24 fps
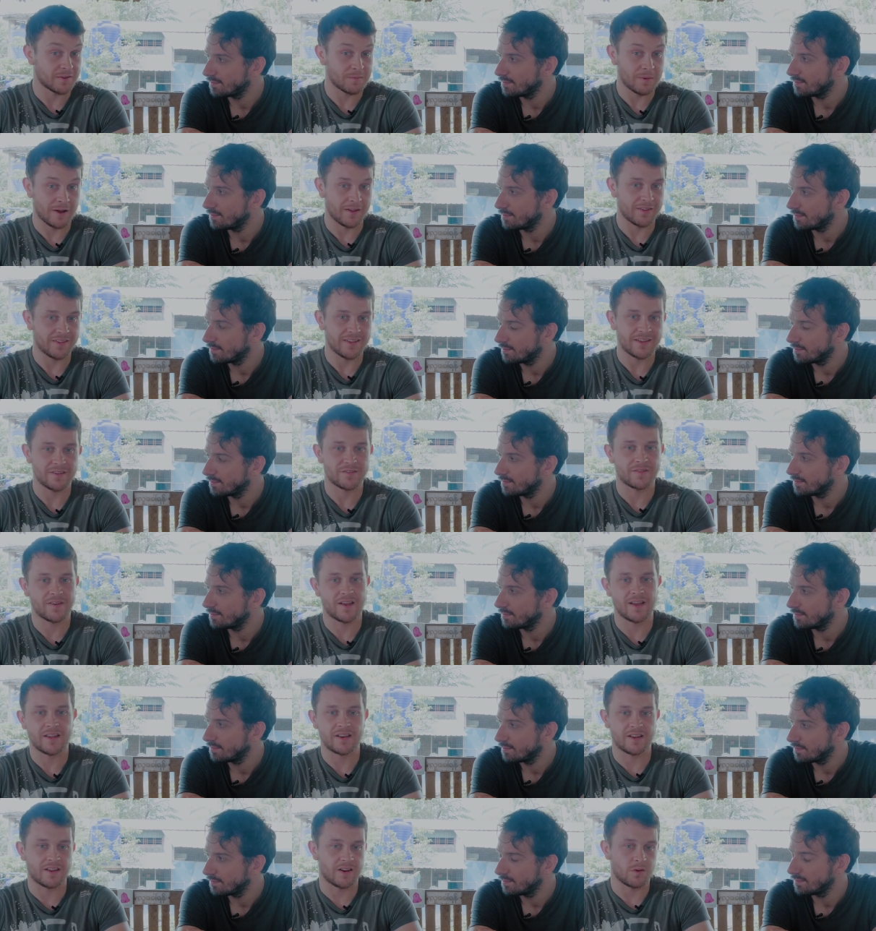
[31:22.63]
Speaker 1: us about the
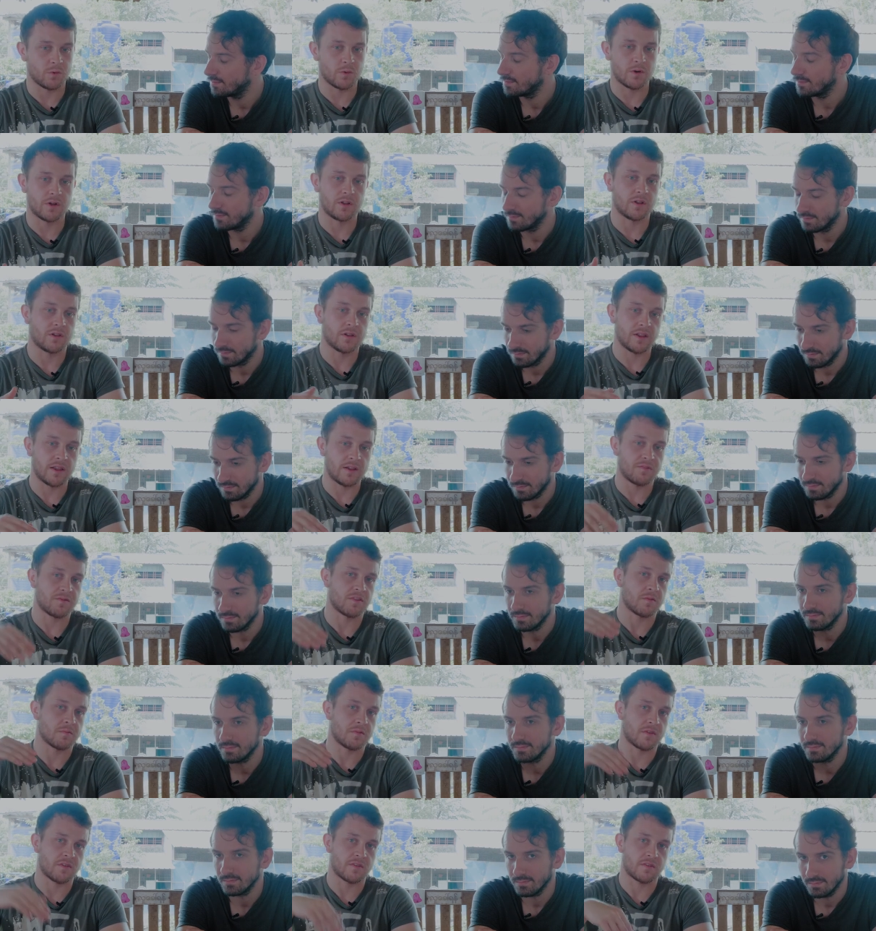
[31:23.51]
event, and we'll leave
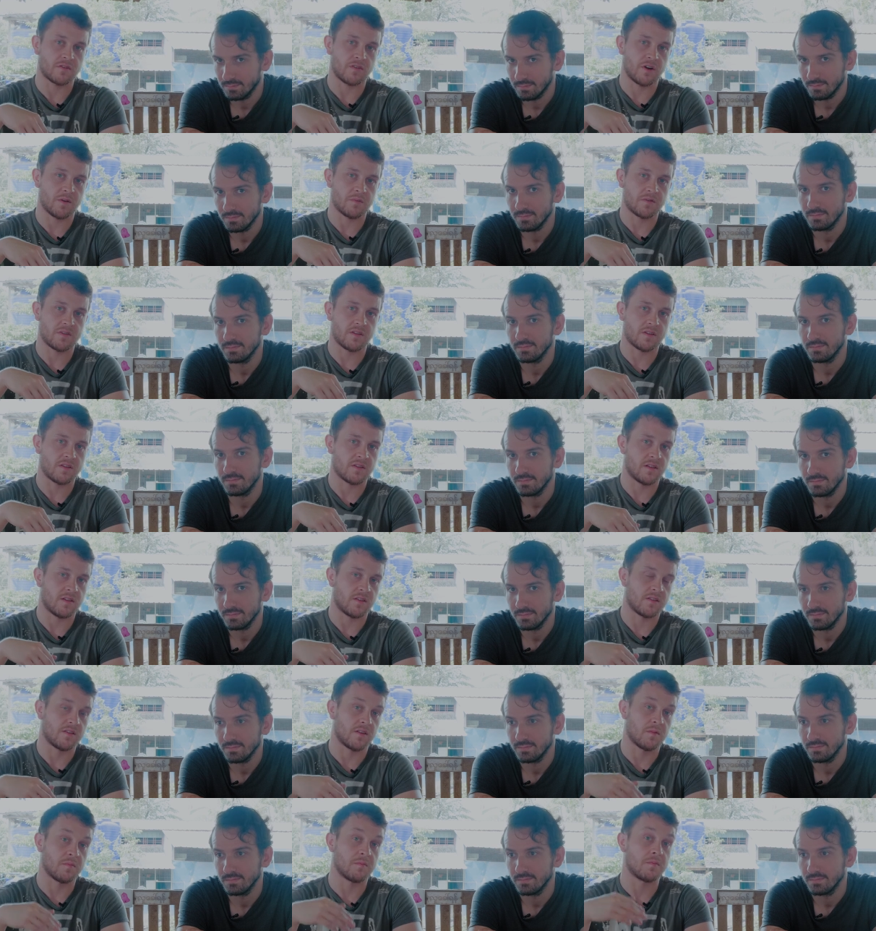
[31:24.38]
some description,
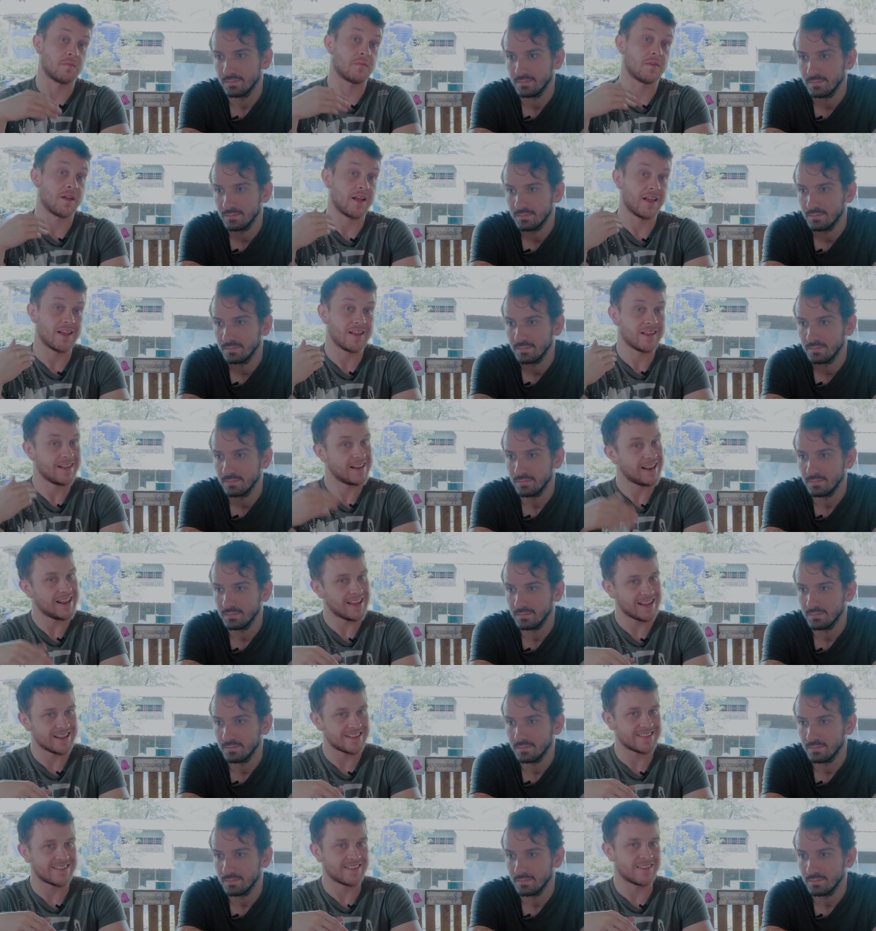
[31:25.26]
some
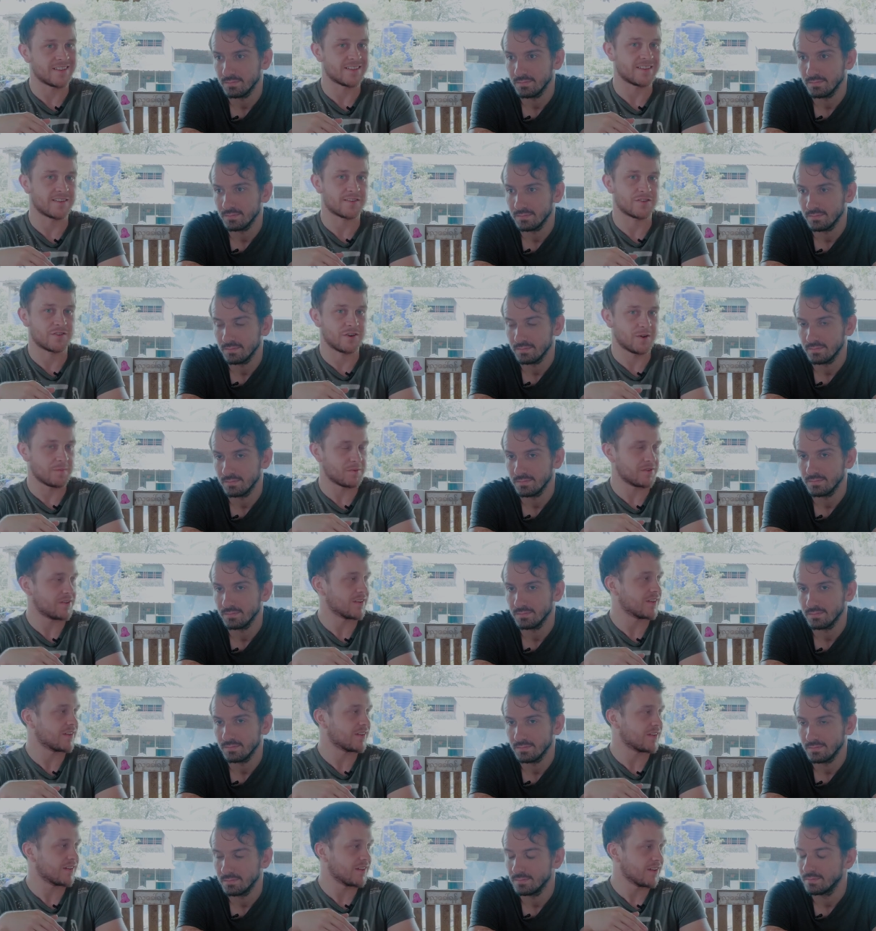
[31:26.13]
links in the
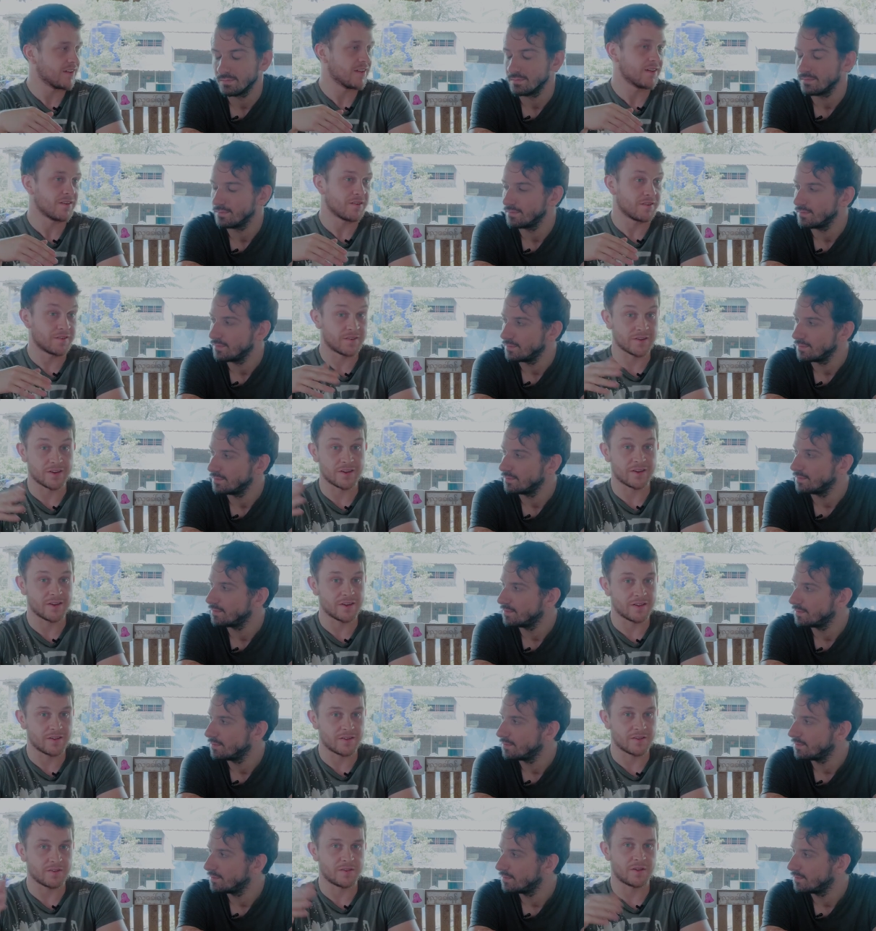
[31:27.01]
description
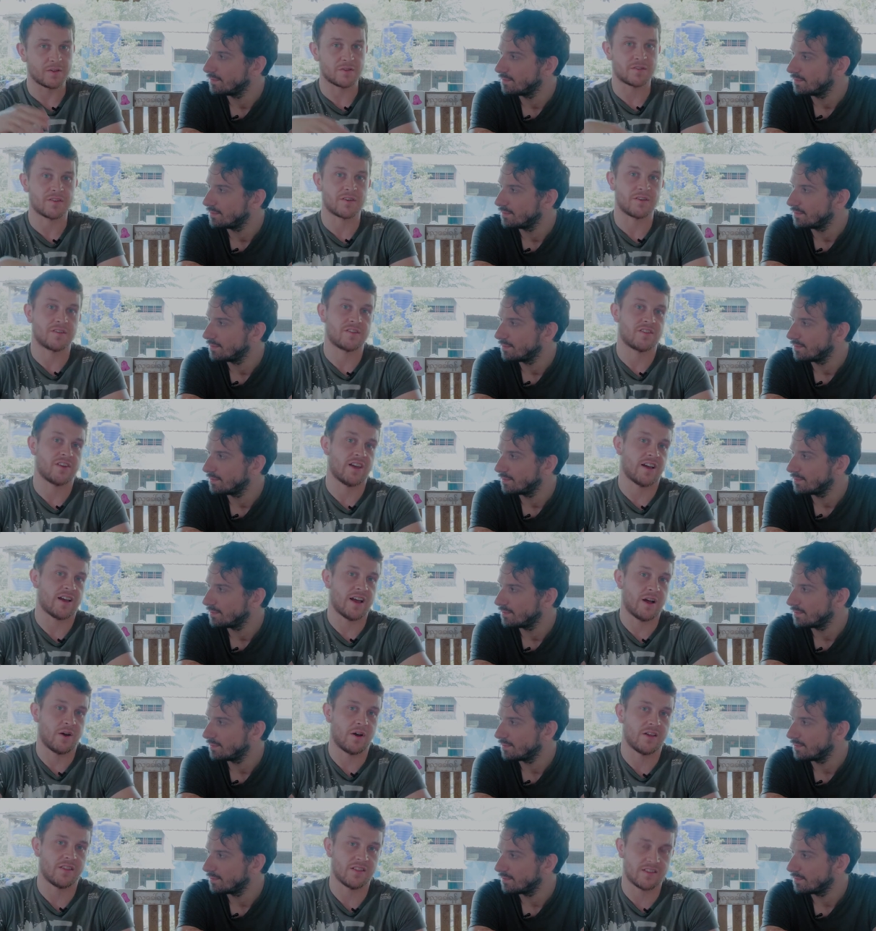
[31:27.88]
for you to go check
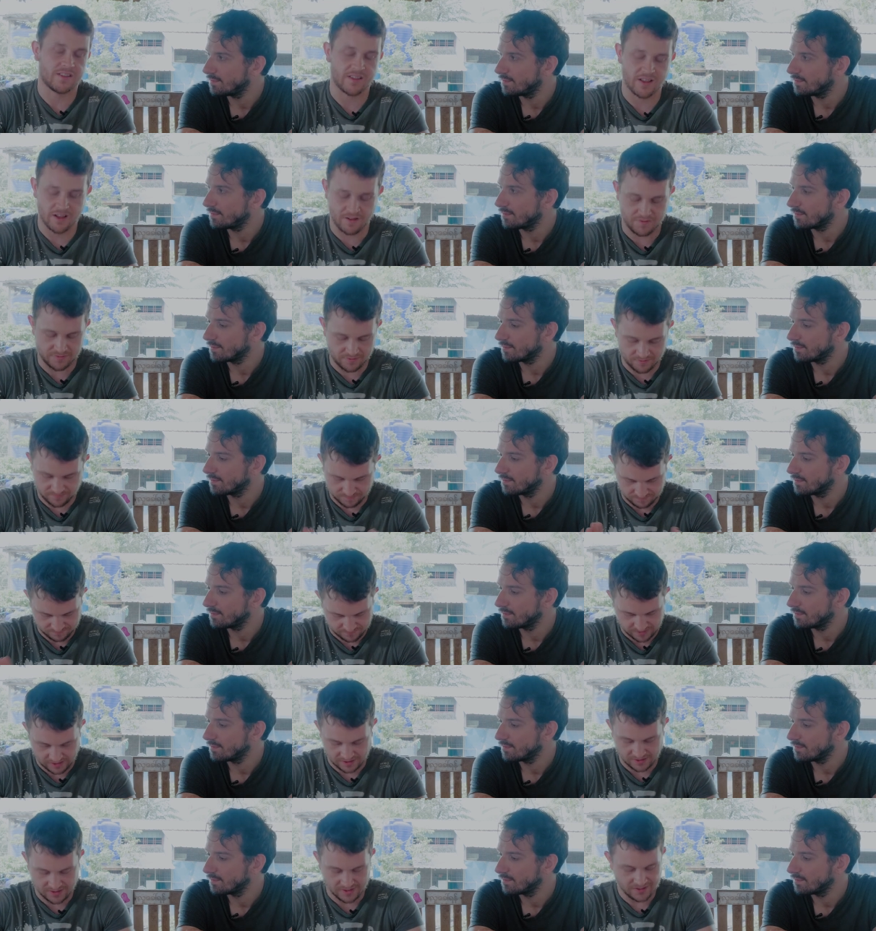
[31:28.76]
out other stuff.
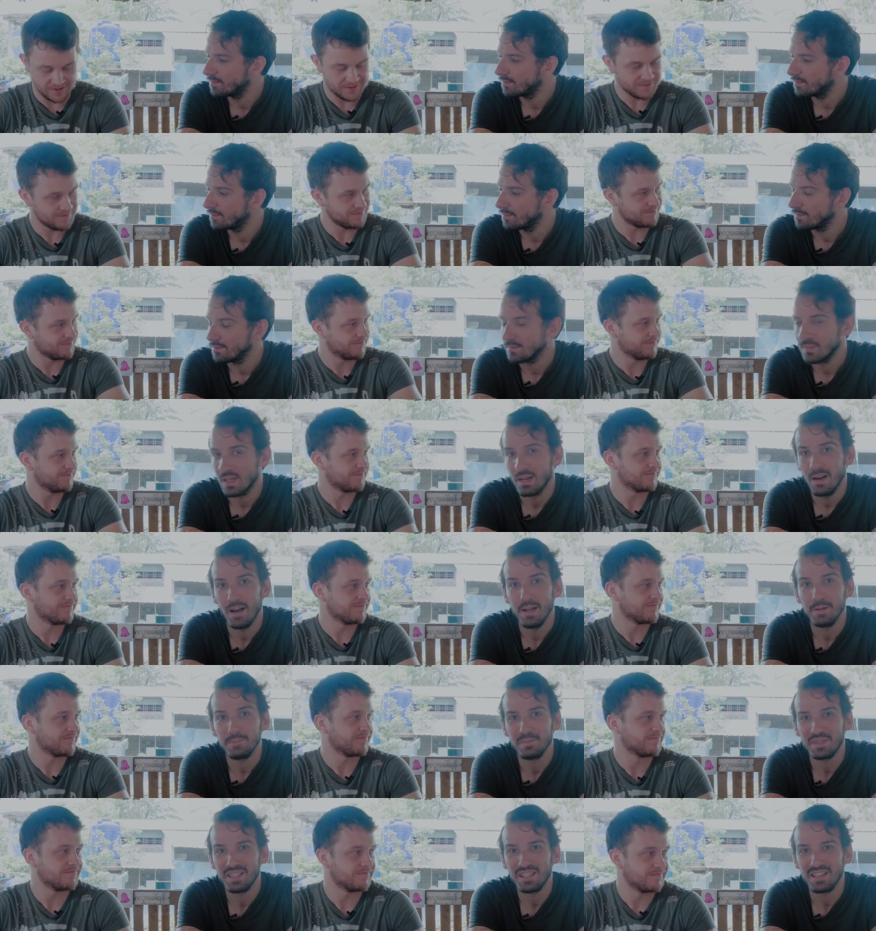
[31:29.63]
Thank you.
Speaker 2: All
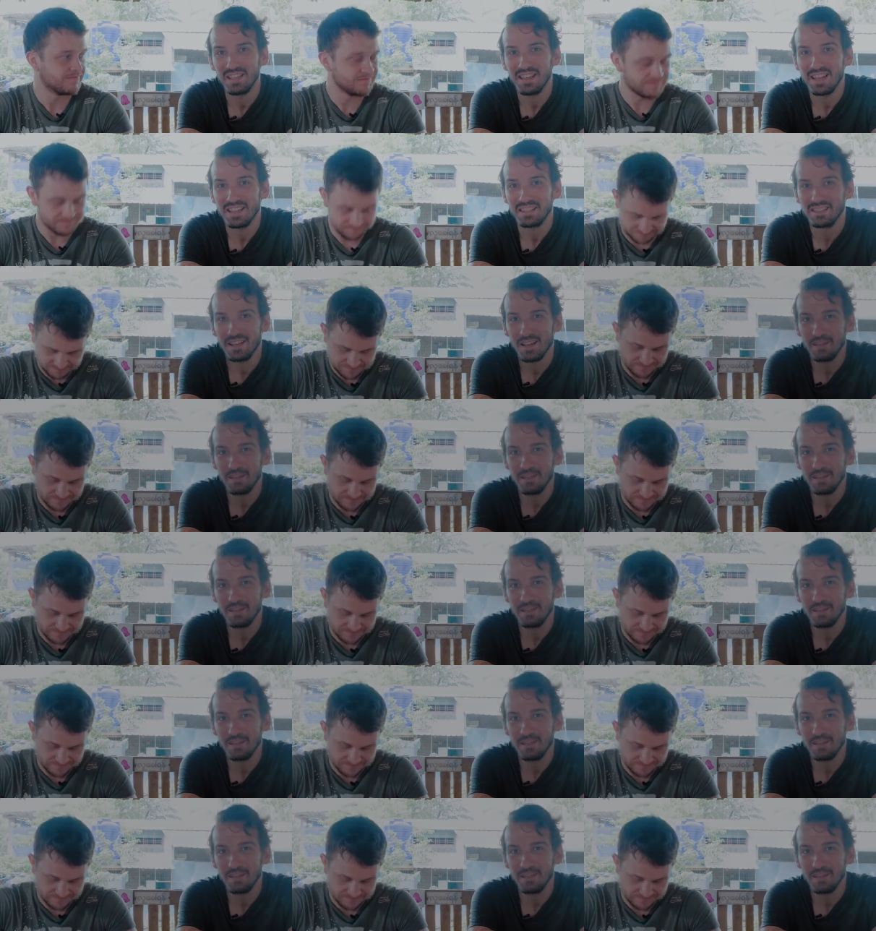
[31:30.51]
right, see you next